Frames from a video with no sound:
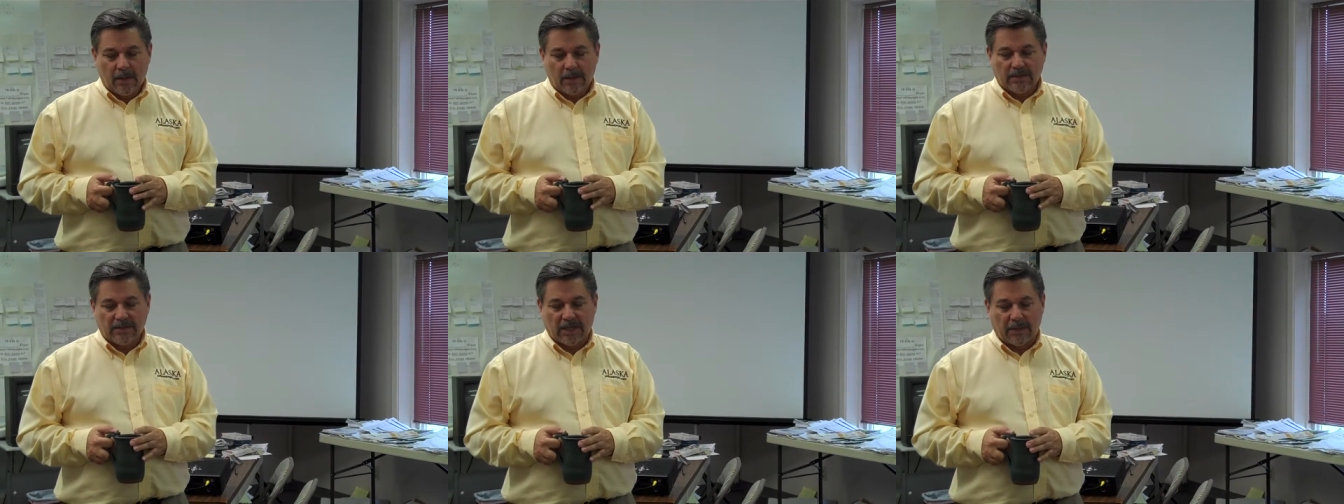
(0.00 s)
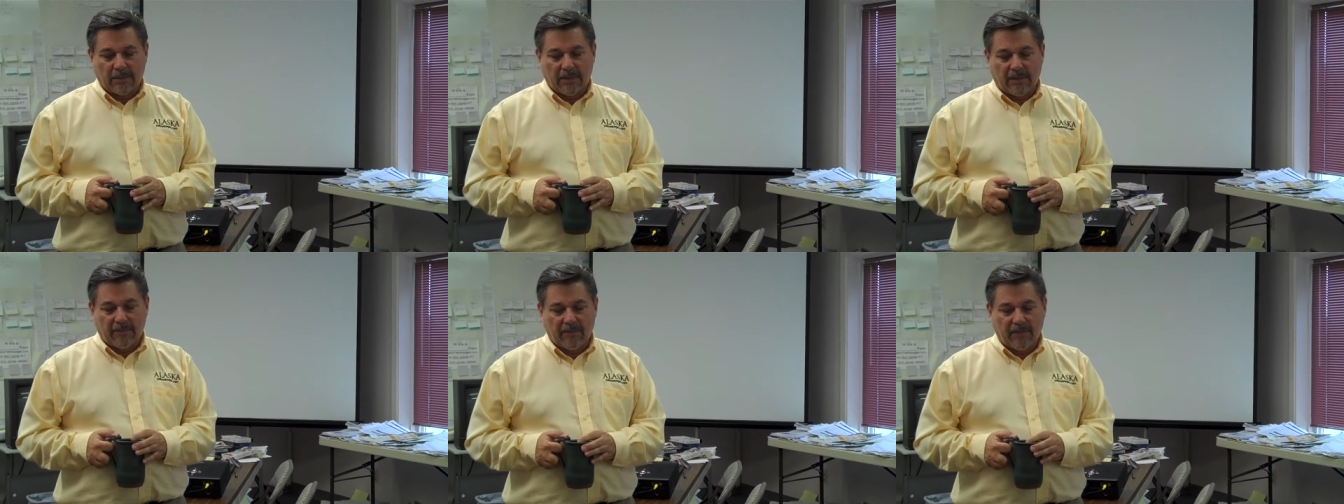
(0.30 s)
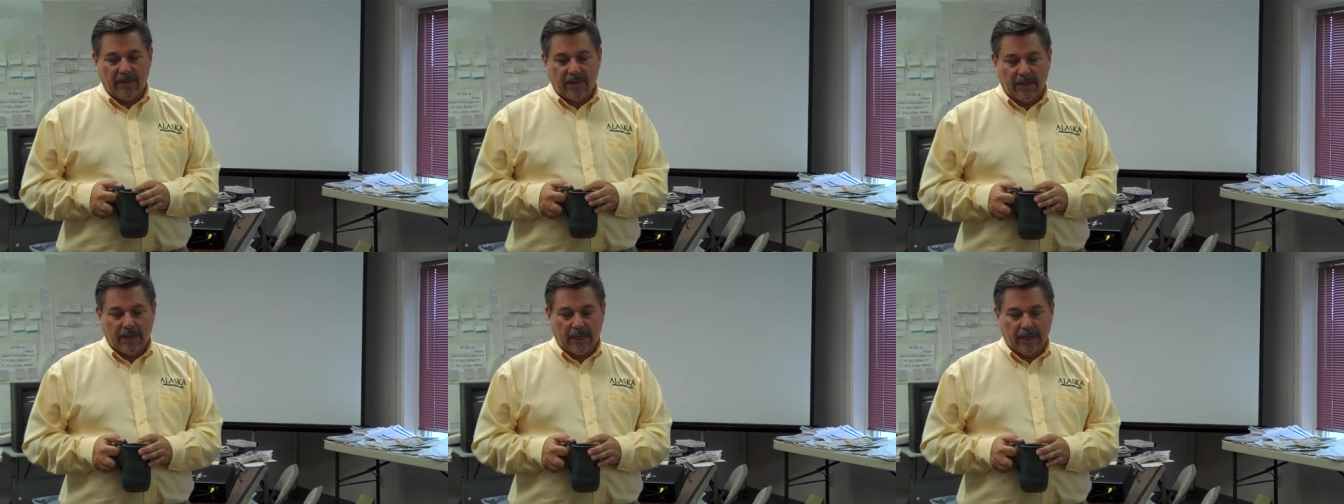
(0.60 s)
some
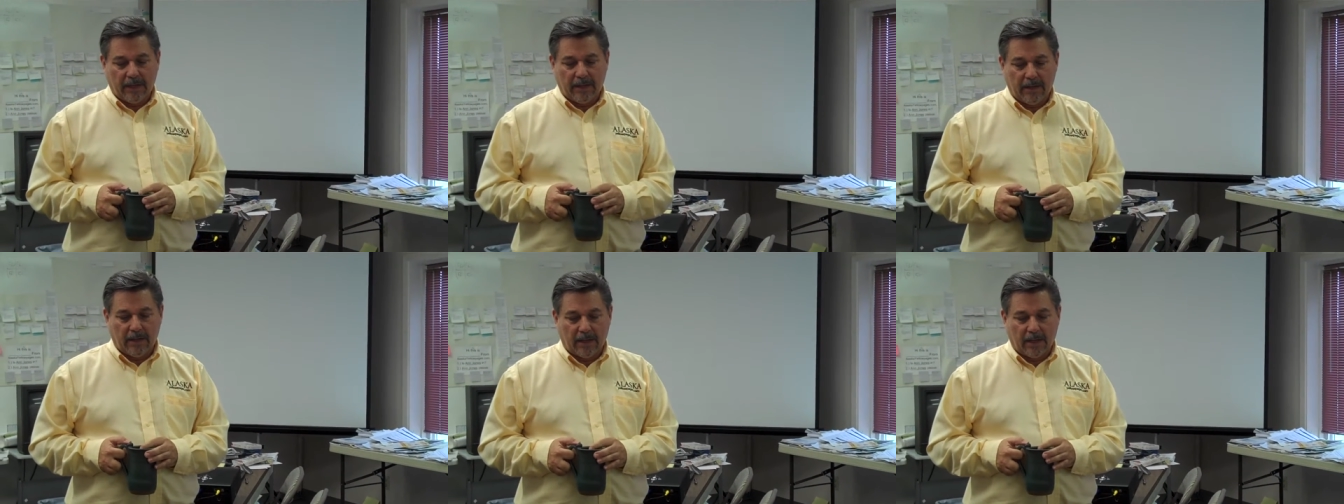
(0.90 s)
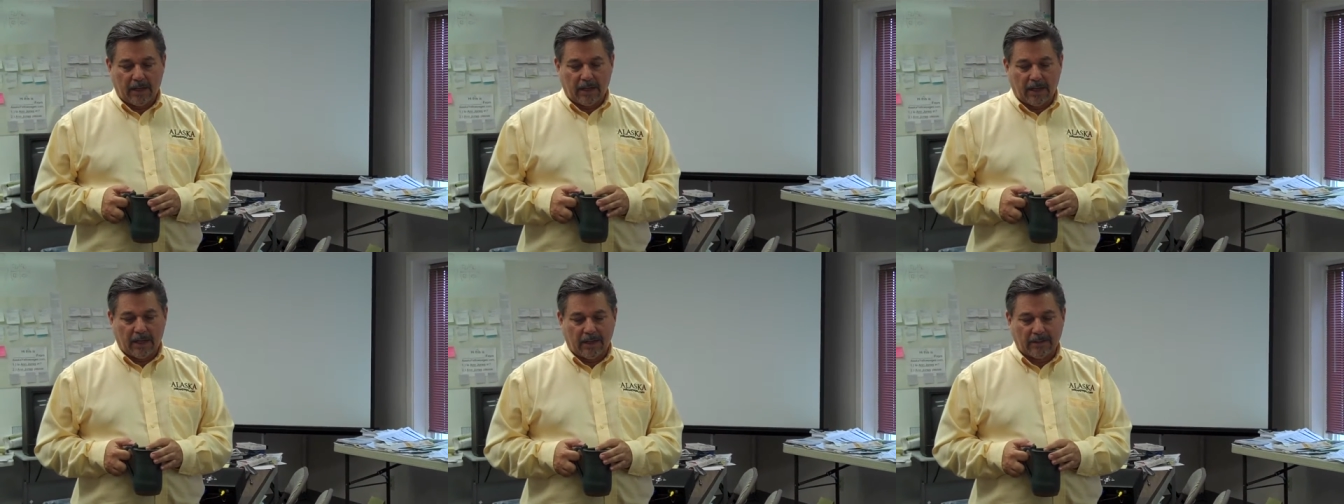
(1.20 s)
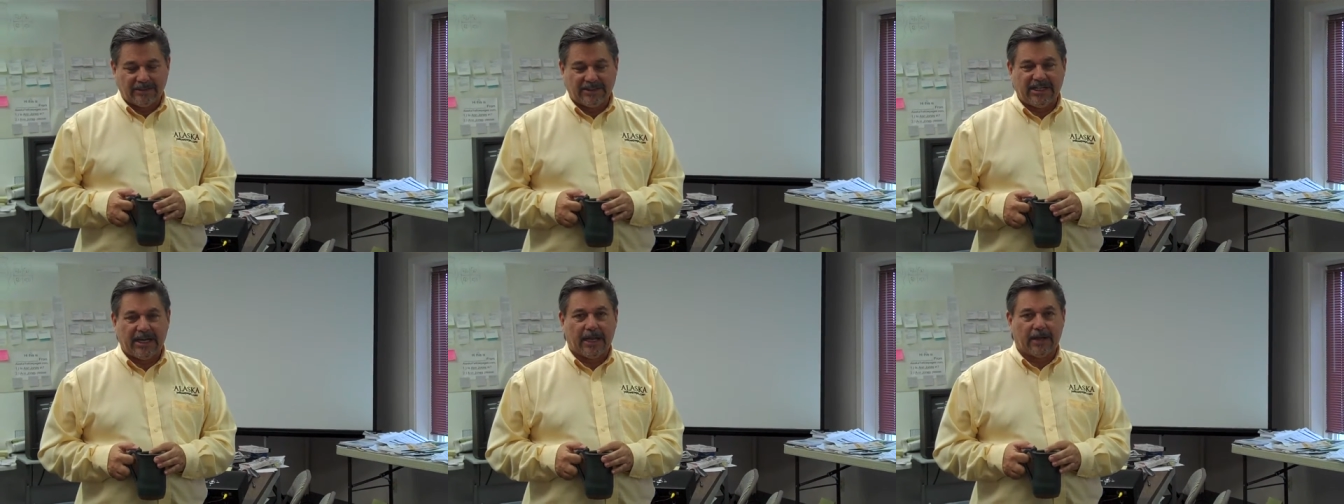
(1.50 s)
of the
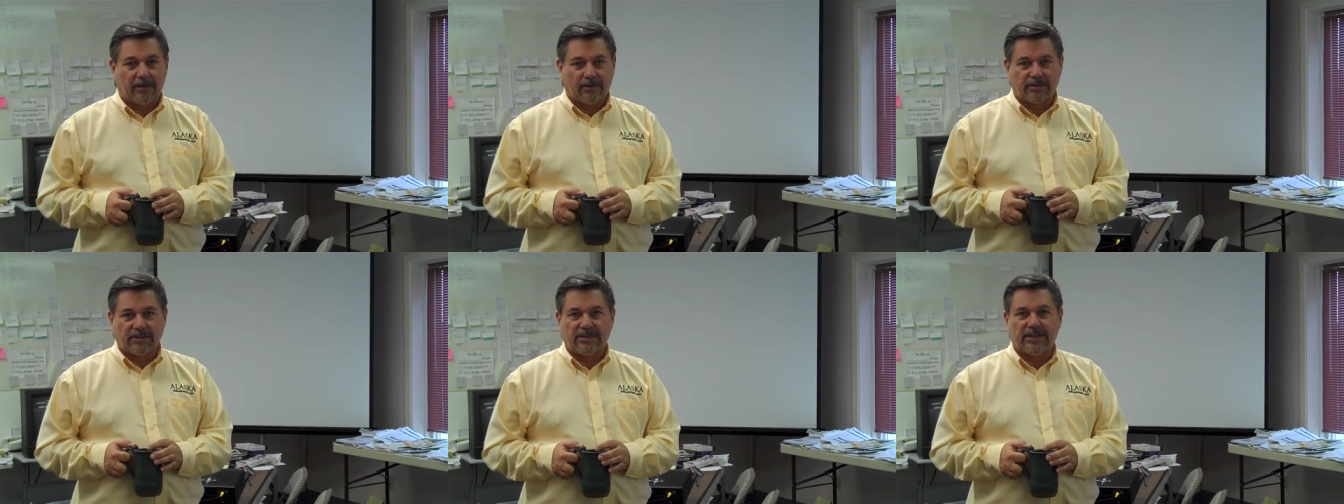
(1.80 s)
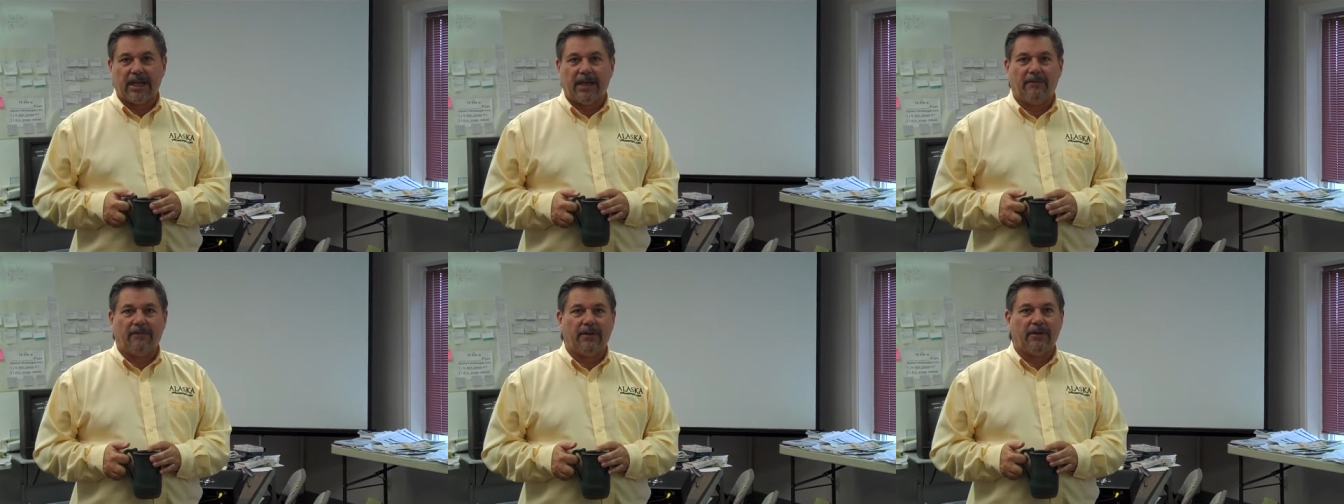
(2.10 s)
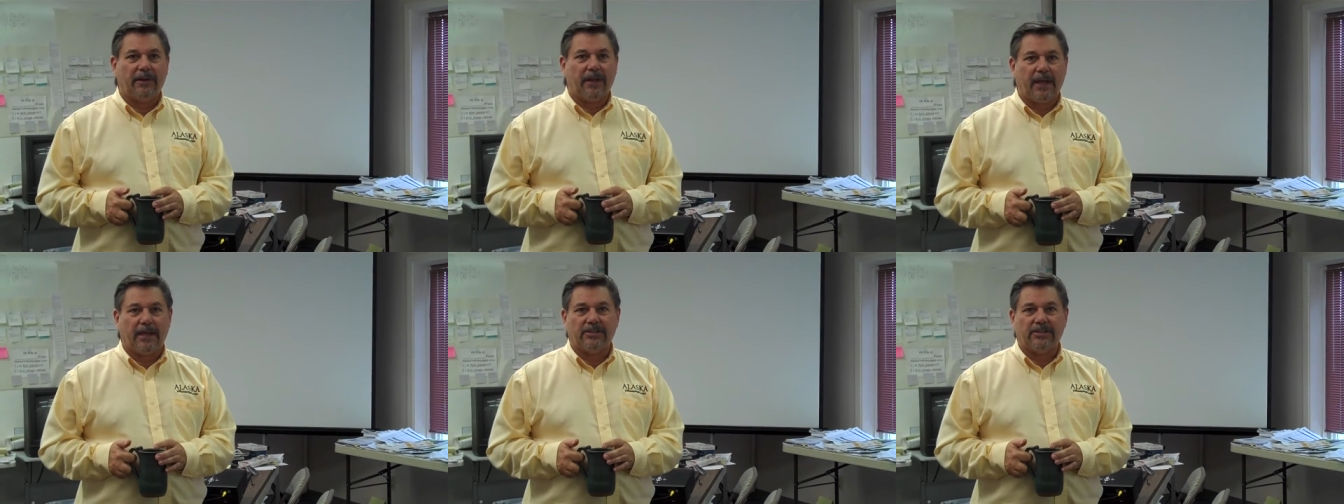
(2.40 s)
uh, Channel Seven